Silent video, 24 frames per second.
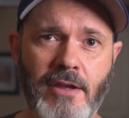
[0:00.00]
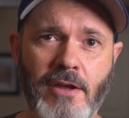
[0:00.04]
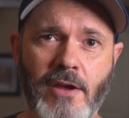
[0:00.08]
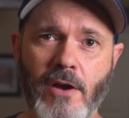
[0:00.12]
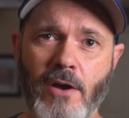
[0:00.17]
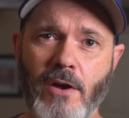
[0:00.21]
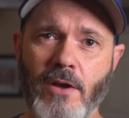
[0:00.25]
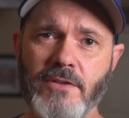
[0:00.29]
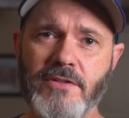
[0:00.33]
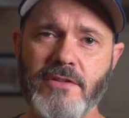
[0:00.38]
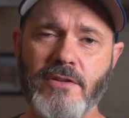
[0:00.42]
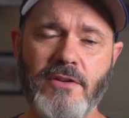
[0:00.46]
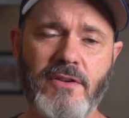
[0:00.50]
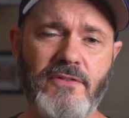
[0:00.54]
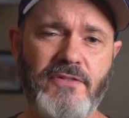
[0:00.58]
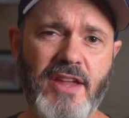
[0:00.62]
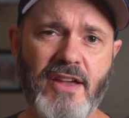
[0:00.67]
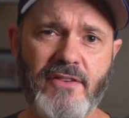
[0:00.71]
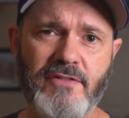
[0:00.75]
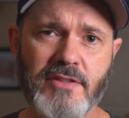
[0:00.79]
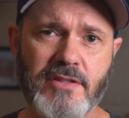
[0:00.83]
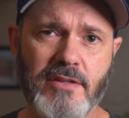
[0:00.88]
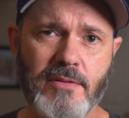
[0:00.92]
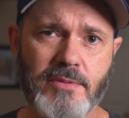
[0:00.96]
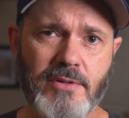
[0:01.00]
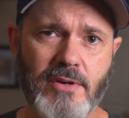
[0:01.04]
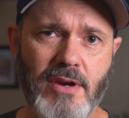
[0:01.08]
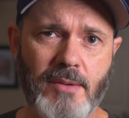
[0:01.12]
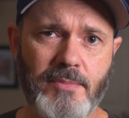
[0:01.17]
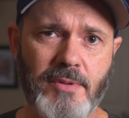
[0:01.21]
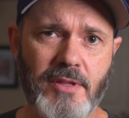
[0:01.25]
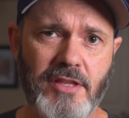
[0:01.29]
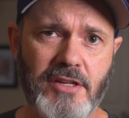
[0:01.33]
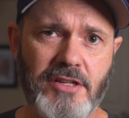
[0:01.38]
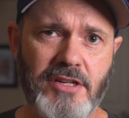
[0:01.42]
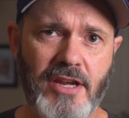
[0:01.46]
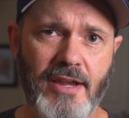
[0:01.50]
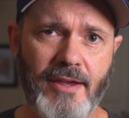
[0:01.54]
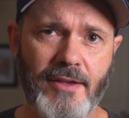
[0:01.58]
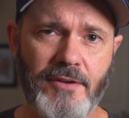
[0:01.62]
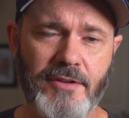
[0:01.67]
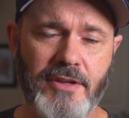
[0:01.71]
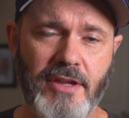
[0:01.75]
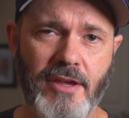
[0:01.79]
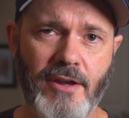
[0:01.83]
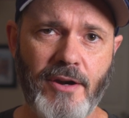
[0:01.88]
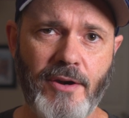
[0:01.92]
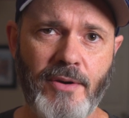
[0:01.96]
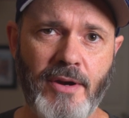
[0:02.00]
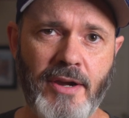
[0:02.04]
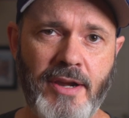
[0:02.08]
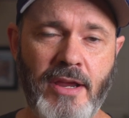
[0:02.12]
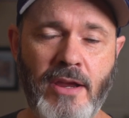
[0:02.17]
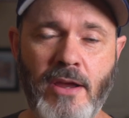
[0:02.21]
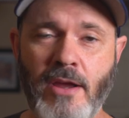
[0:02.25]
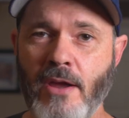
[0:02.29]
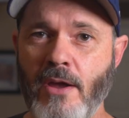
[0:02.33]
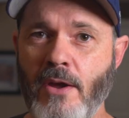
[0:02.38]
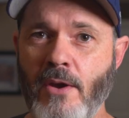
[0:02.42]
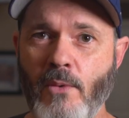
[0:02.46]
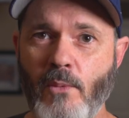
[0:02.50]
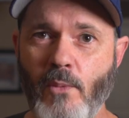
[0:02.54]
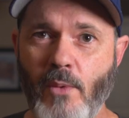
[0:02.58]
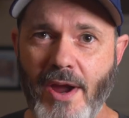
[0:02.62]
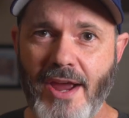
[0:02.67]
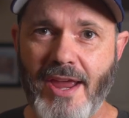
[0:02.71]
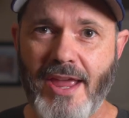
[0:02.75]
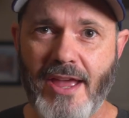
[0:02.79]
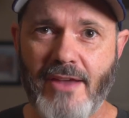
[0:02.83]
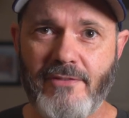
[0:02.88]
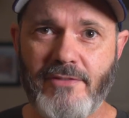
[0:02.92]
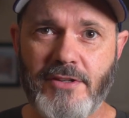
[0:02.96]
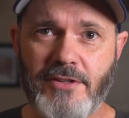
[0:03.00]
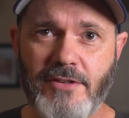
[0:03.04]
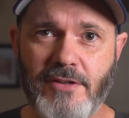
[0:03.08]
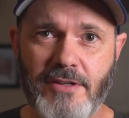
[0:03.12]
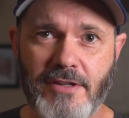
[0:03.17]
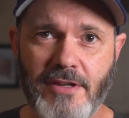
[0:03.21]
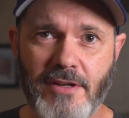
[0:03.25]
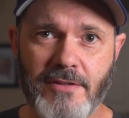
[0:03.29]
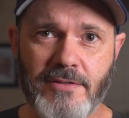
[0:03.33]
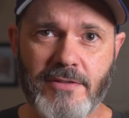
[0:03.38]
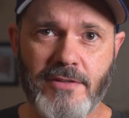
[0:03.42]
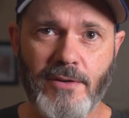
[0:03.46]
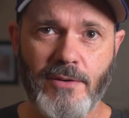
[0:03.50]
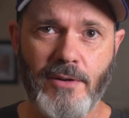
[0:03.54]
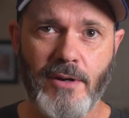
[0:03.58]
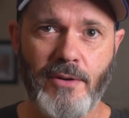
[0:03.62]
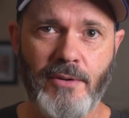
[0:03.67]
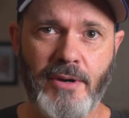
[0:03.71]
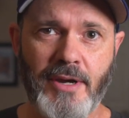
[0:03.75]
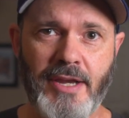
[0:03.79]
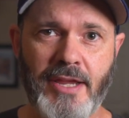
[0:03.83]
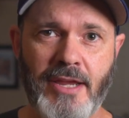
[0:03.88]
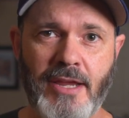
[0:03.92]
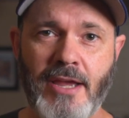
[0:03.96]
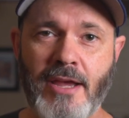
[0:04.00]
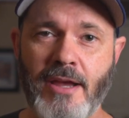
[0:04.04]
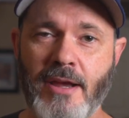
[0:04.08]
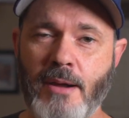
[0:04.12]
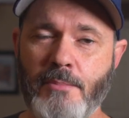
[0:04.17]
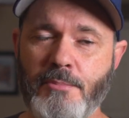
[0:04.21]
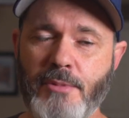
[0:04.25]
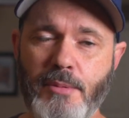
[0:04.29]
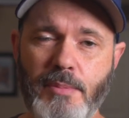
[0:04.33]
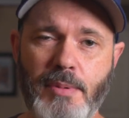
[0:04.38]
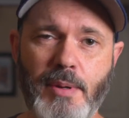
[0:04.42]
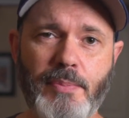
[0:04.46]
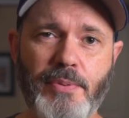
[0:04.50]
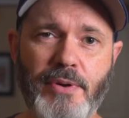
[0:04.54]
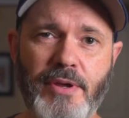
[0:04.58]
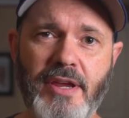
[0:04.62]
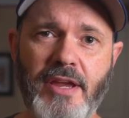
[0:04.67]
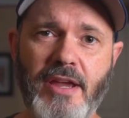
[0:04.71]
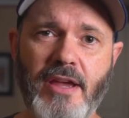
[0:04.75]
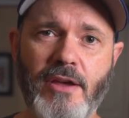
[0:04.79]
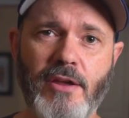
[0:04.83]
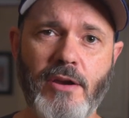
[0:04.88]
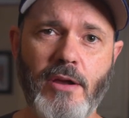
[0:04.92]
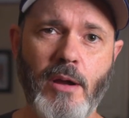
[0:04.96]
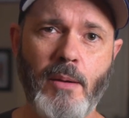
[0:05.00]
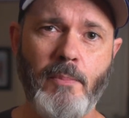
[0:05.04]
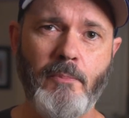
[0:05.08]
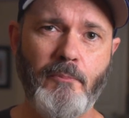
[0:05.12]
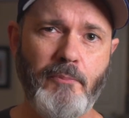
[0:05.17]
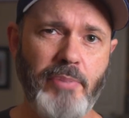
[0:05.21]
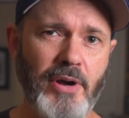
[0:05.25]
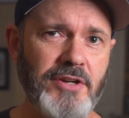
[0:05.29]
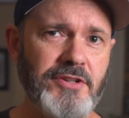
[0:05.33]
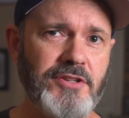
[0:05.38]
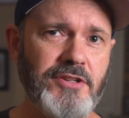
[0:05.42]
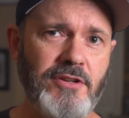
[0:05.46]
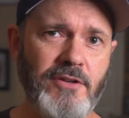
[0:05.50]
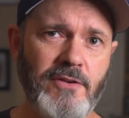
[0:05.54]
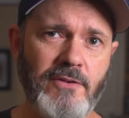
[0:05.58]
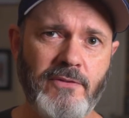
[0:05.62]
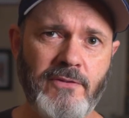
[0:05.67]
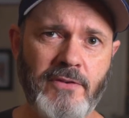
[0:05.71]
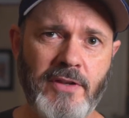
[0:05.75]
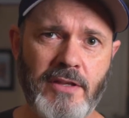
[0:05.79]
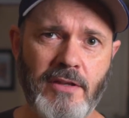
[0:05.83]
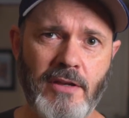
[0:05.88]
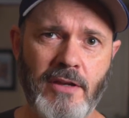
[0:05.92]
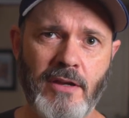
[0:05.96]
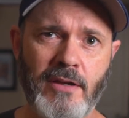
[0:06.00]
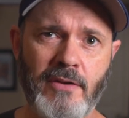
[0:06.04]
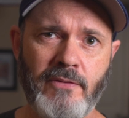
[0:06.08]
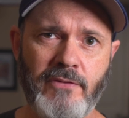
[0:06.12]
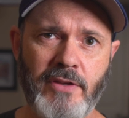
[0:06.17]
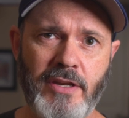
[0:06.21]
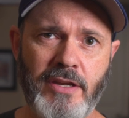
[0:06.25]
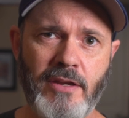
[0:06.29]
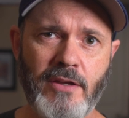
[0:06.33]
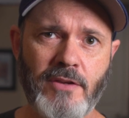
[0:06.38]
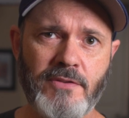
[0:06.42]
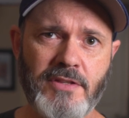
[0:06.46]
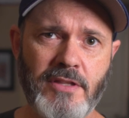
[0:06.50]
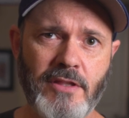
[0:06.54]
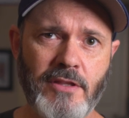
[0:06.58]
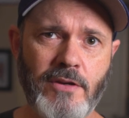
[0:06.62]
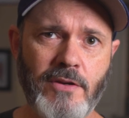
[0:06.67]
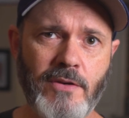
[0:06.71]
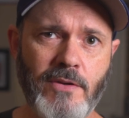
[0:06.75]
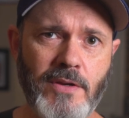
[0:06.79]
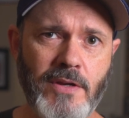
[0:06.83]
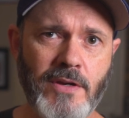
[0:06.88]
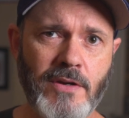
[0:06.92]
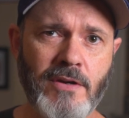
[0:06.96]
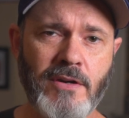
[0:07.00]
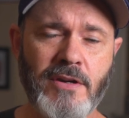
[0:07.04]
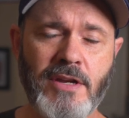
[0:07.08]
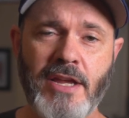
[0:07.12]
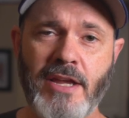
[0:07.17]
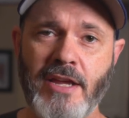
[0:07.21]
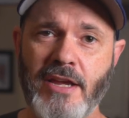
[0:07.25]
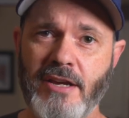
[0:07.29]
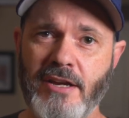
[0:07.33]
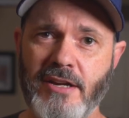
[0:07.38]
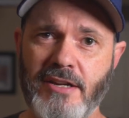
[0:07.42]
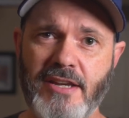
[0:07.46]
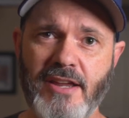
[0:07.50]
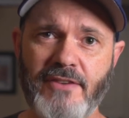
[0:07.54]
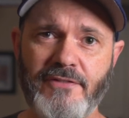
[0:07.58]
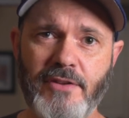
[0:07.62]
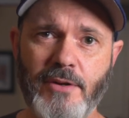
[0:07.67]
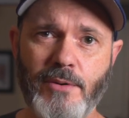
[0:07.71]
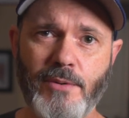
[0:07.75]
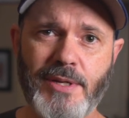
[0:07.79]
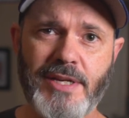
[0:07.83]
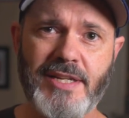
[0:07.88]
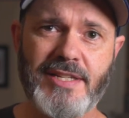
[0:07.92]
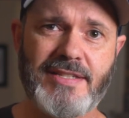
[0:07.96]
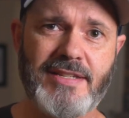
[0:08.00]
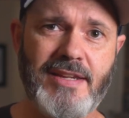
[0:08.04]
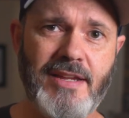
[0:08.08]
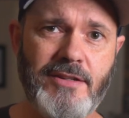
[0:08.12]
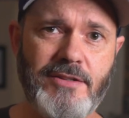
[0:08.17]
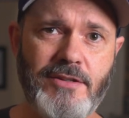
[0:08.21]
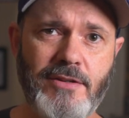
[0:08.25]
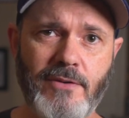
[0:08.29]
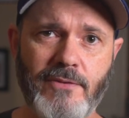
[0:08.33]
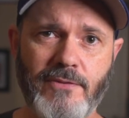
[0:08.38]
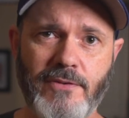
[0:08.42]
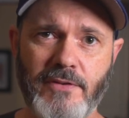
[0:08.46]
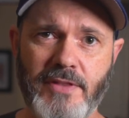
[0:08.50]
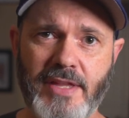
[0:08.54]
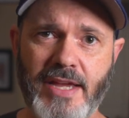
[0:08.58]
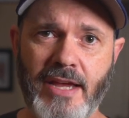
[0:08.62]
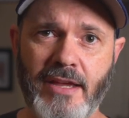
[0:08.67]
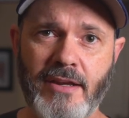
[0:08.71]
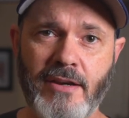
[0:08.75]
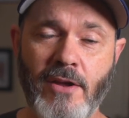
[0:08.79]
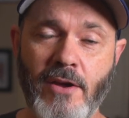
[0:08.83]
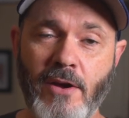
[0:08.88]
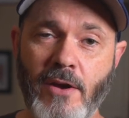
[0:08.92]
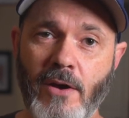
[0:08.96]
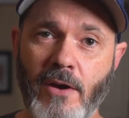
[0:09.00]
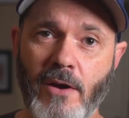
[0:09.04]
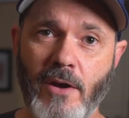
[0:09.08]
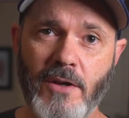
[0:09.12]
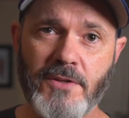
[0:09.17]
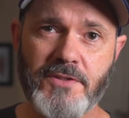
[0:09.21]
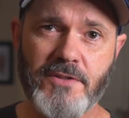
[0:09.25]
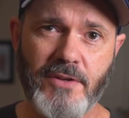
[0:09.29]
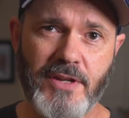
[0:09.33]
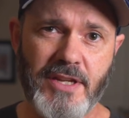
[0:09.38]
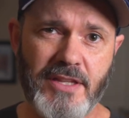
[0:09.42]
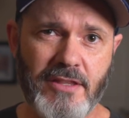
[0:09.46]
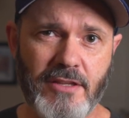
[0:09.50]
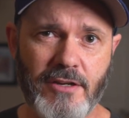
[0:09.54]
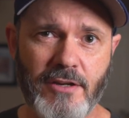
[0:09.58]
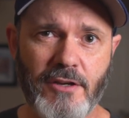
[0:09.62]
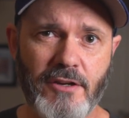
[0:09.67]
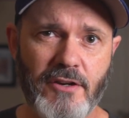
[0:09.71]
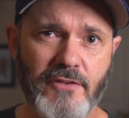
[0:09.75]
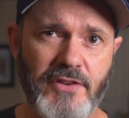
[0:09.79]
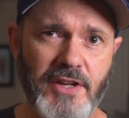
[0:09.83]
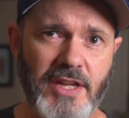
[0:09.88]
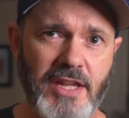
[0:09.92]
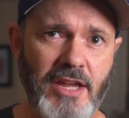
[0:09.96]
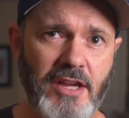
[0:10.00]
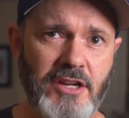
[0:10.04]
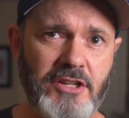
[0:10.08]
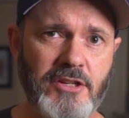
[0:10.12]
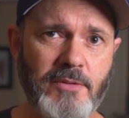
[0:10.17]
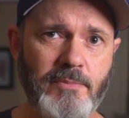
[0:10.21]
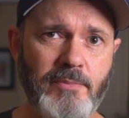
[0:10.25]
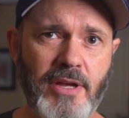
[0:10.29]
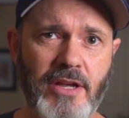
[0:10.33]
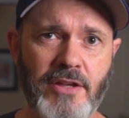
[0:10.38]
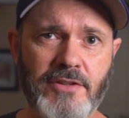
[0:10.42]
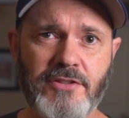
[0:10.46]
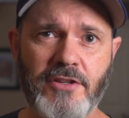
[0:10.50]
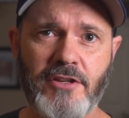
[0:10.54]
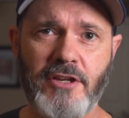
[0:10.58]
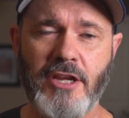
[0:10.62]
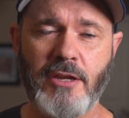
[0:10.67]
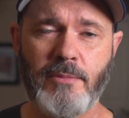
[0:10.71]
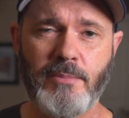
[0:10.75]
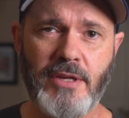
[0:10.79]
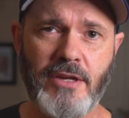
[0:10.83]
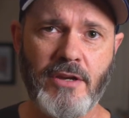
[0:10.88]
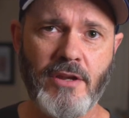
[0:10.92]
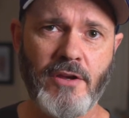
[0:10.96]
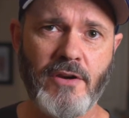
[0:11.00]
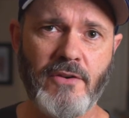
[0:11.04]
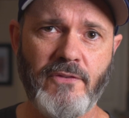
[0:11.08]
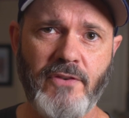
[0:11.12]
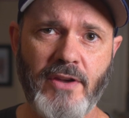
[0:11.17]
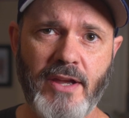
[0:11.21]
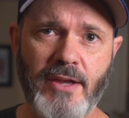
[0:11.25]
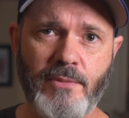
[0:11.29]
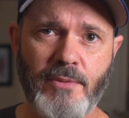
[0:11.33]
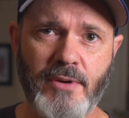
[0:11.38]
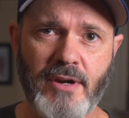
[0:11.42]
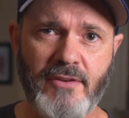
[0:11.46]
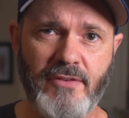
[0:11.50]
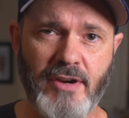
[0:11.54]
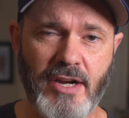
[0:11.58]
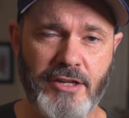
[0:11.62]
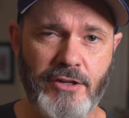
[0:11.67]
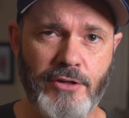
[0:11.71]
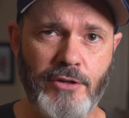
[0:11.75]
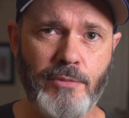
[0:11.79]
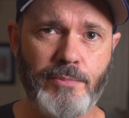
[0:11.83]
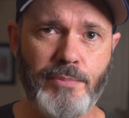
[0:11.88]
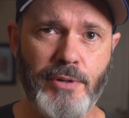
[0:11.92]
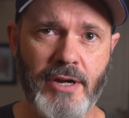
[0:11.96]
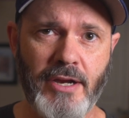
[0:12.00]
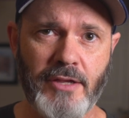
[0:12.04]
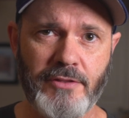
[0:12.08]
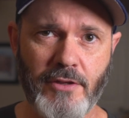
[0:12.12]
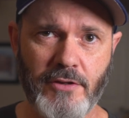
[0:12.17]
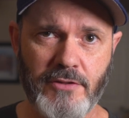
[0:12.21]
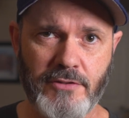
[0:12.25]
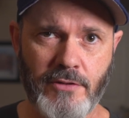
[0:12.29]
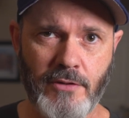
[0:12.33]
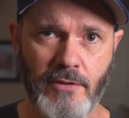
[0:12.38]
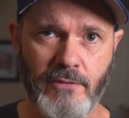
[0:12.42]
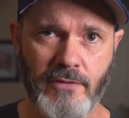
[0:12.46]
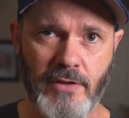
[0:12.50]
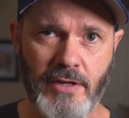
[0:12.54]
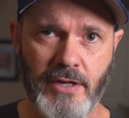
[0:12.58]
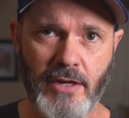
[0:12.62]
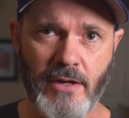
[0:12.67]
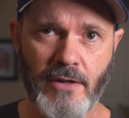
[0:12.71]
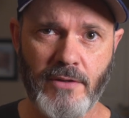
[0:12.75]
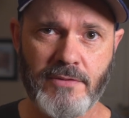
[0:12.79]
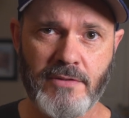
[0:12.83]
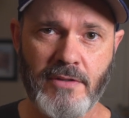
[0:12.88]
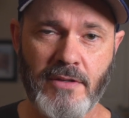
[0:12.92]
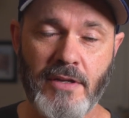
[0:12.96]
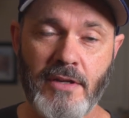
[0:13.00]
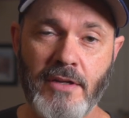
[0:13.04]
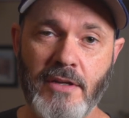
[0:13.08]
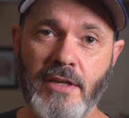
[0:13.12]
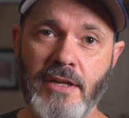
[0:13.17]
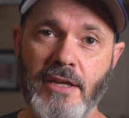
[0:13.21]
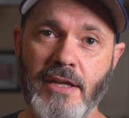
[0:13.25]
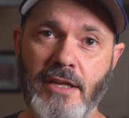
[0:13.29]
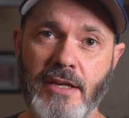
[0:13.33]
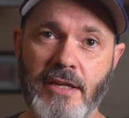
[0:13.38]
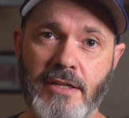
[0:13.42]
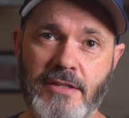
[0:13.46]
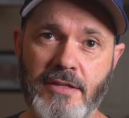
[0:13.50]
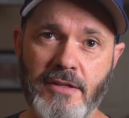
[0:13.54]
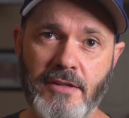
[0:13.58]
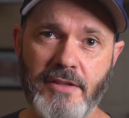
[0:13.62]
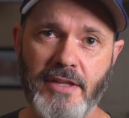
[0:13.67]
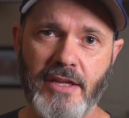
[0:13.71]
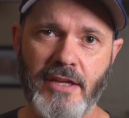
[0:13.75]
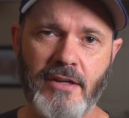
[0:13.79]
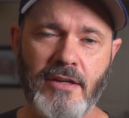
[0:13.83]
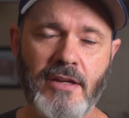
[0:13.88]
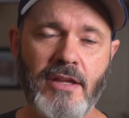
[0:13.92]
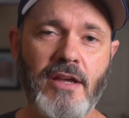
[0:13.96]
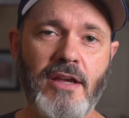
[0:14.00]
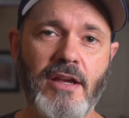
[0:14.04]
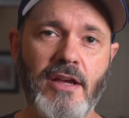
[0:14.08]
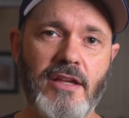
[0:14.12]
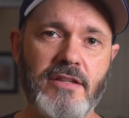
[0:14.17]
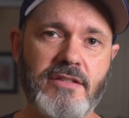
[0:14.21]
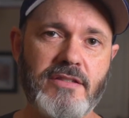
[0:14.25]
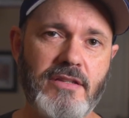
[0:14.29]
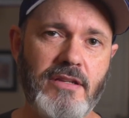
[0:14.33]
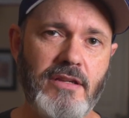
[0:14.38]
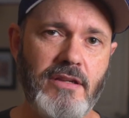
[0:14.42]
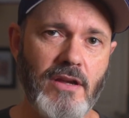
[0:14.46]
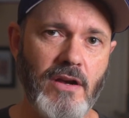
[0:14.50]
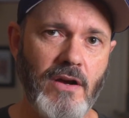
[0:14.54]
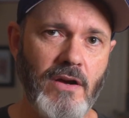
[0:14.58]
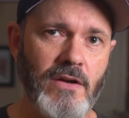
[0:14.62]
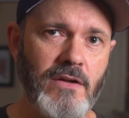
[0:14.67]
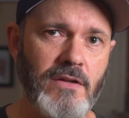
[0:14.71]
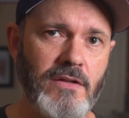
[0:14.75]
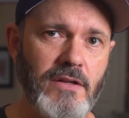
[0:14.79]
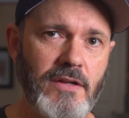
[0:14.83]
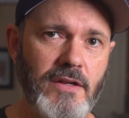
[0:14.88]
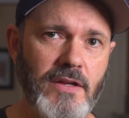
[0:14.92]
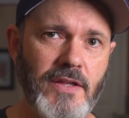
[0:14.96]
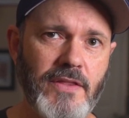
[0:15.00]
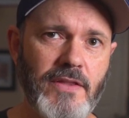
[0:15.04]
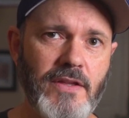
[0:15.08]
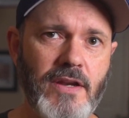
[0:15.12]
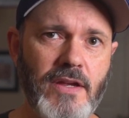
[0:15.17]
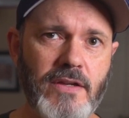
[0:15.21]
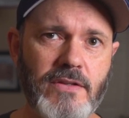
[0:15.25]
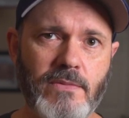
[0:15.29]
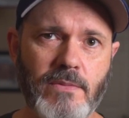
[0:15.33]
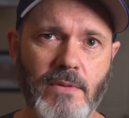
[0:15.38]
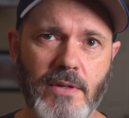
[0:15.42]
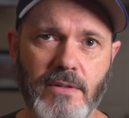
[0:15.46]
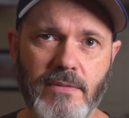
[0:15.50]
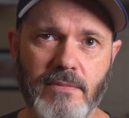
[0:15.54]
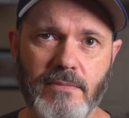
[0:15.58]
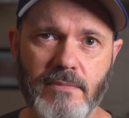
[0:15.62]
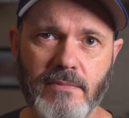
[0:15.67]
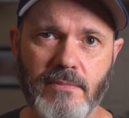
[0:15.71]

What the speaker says: Also, if you haven't subscribed to the channel yet already, why haven't you done so already? I'm going to be putting out a bunch of new videos in the new year, and you're definitely want to stay tuned for that. Also, hit the notification bell so you can be notified whenever I do put out those new videos. And until then, I'll see y'all in the next one.